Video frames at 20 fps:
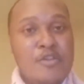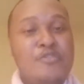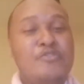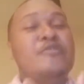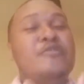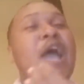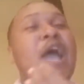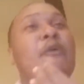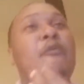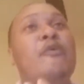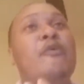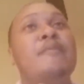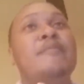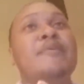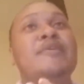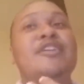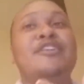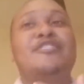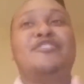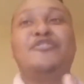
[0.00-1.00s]
You got
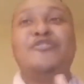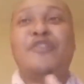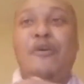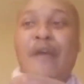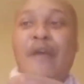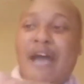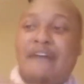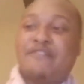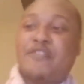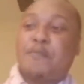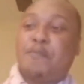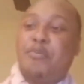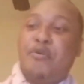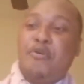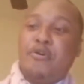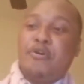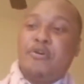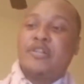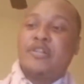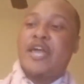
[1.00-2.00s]
women that you don't have to
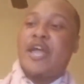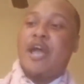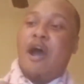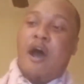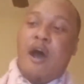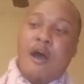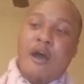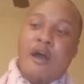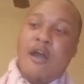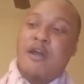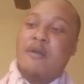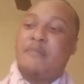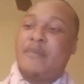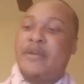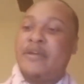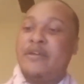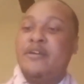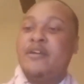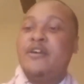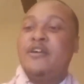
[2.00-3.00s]
pull a arm
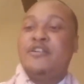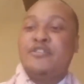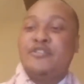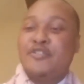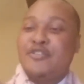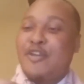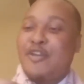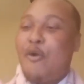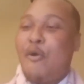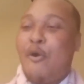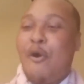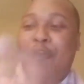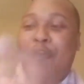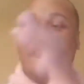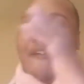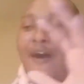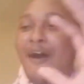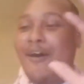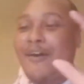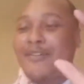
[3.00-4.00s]
and go
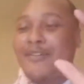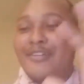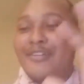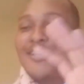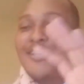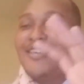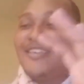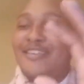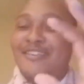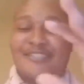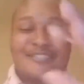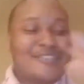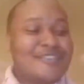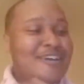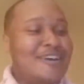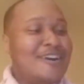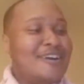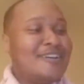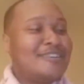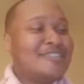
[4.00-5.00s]
over all of these,
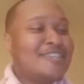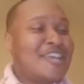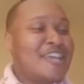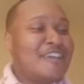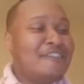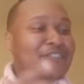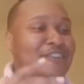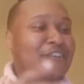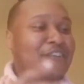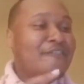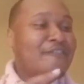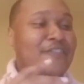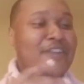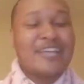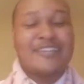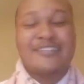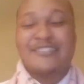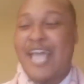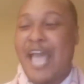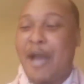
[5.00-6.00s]
give different
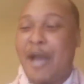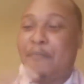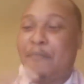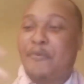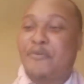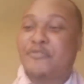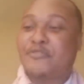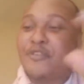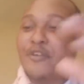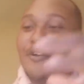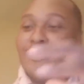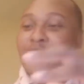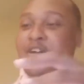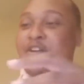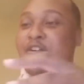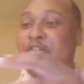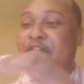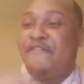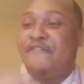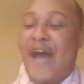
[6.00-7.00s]
examples of
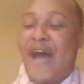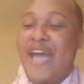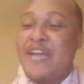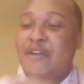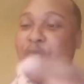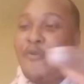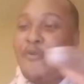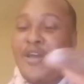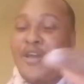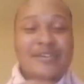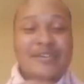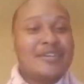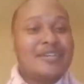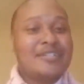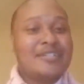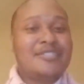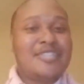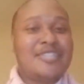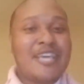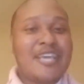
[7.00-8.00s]
fight with and
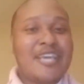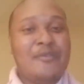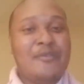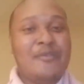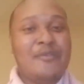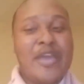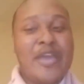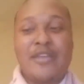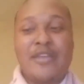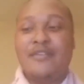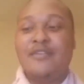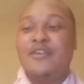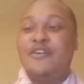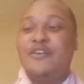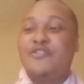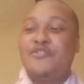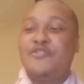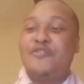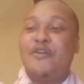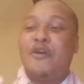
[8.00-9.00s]
contend with,
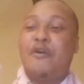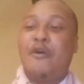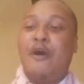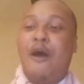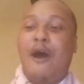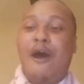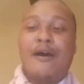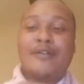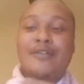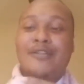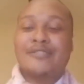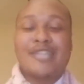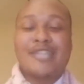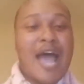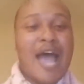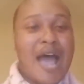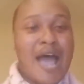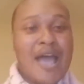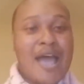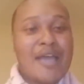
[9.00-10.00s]
all the
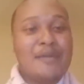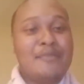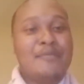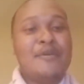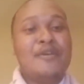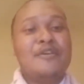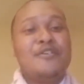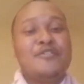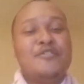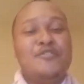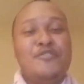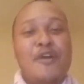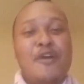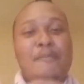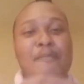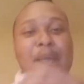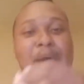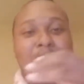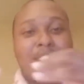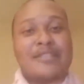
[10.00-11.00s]
time,
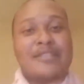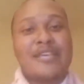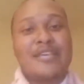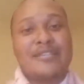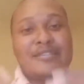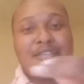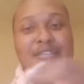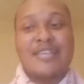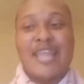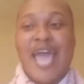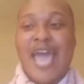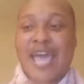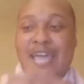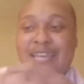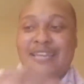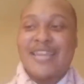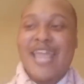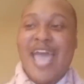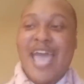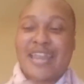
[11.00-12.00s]
about this and that
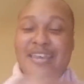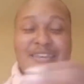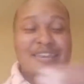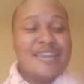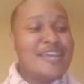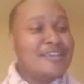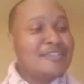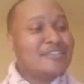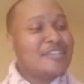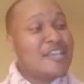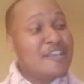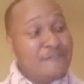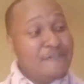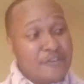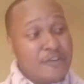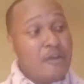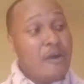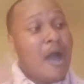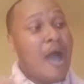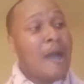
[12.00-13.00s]
and that and this,
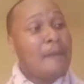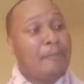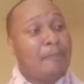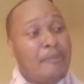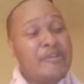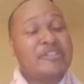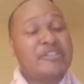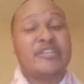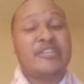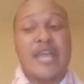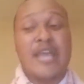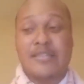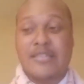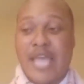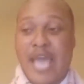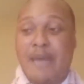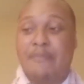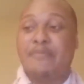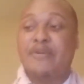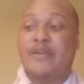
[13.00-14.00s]
even though I appreciate
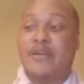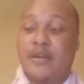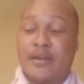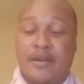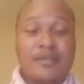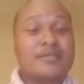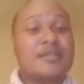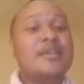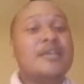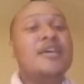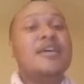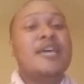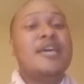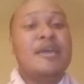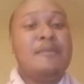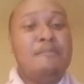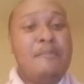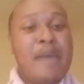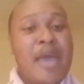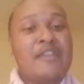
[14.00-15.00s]
that because
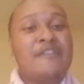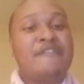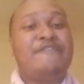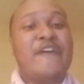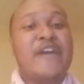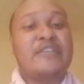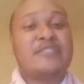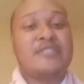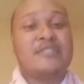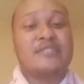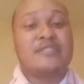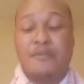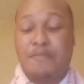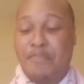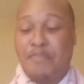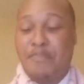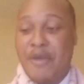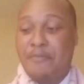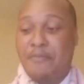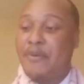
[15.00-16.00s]
it manifests as the
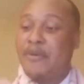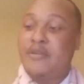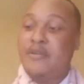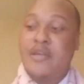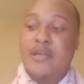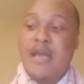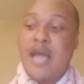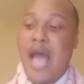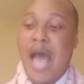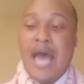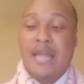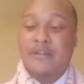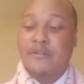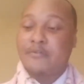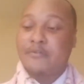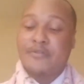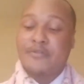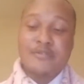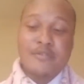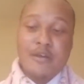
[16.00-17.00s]
pimping. I
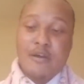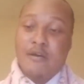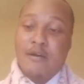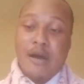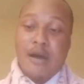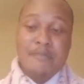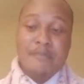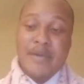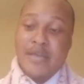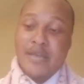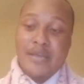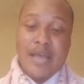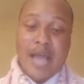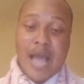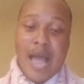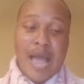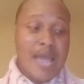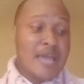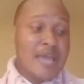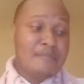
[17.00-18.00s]
don't,
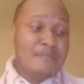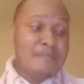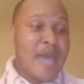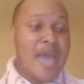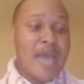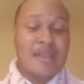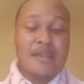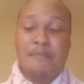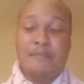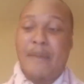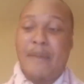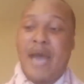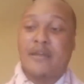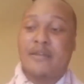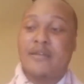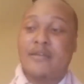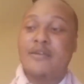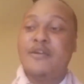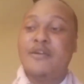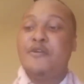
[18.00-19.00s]
I ain't mad
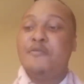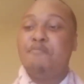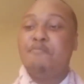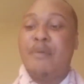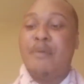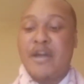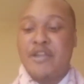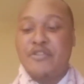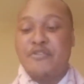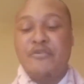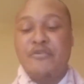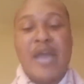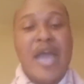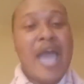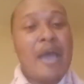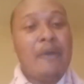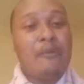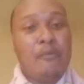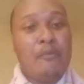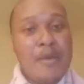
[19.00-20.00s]
about it. But you
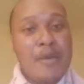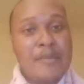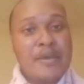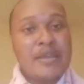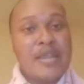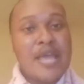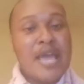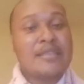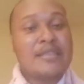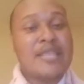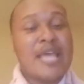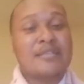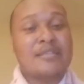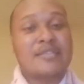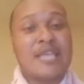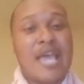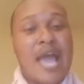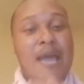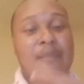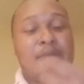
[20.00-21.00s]
had women at that
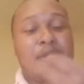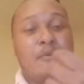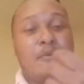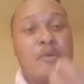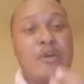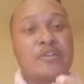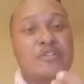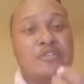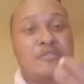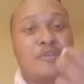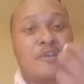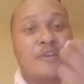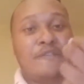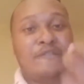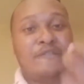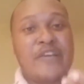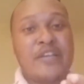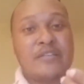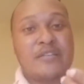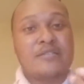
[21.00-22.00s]
time that once you
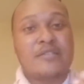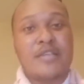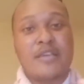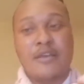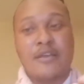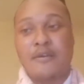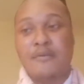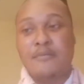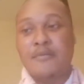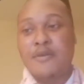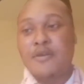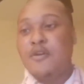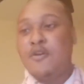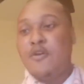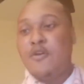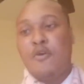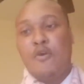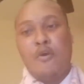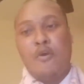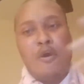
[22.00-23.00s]
convinced them,
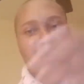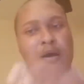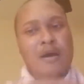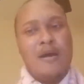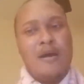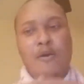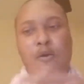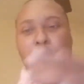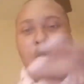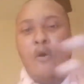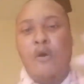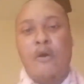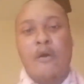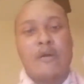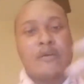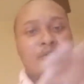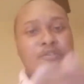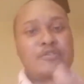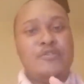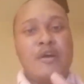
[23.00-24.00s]

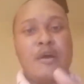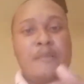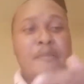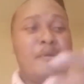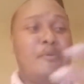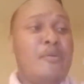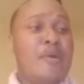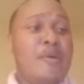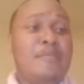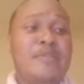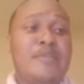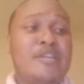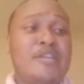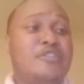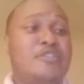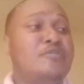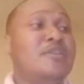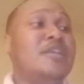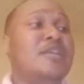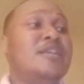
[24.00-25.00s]
or, women
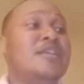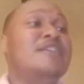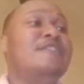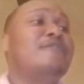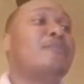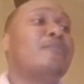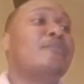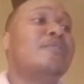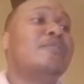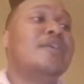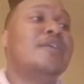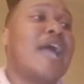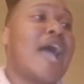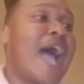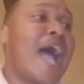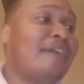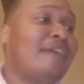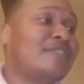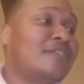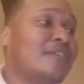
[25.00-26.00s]
that you didn't even really
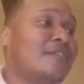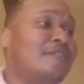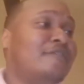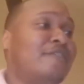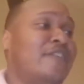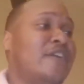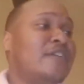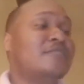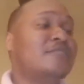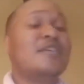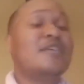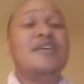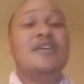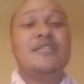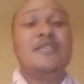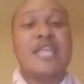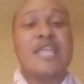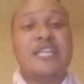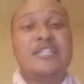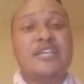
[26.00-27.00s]
have to convince,
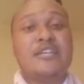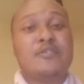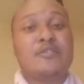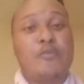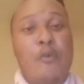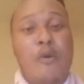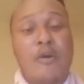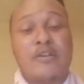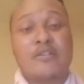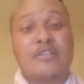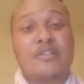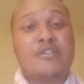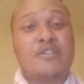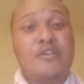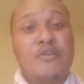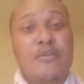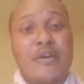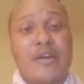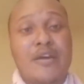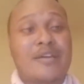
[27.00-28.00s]
they just wanted to
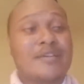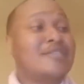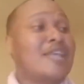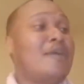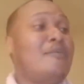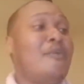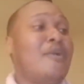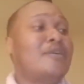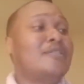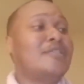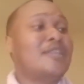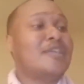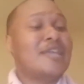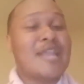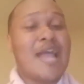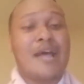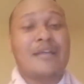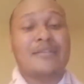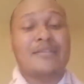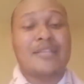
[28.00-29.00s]
do it because they wanted to
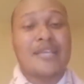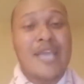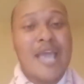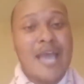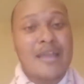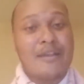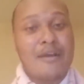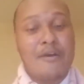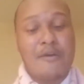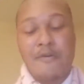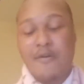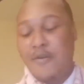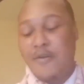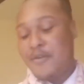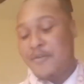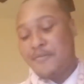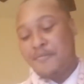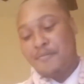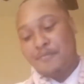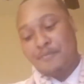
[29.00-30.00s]
get out the ghetto.
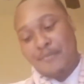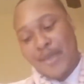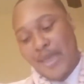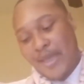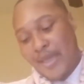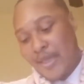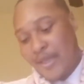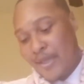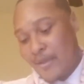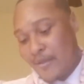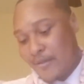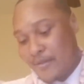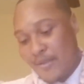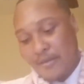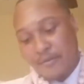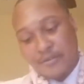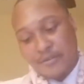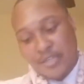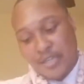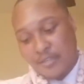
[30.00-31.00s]
Man,
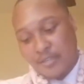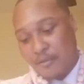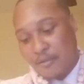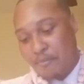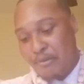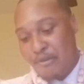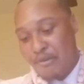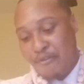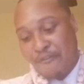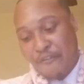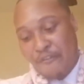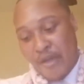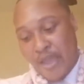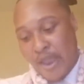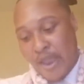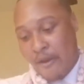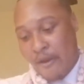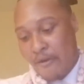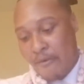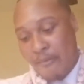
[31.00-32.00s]
it was just a beautiful
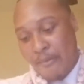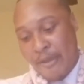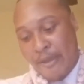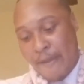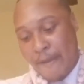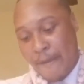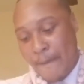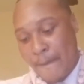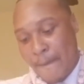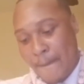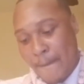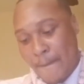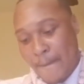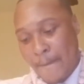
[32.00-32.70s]
era, man.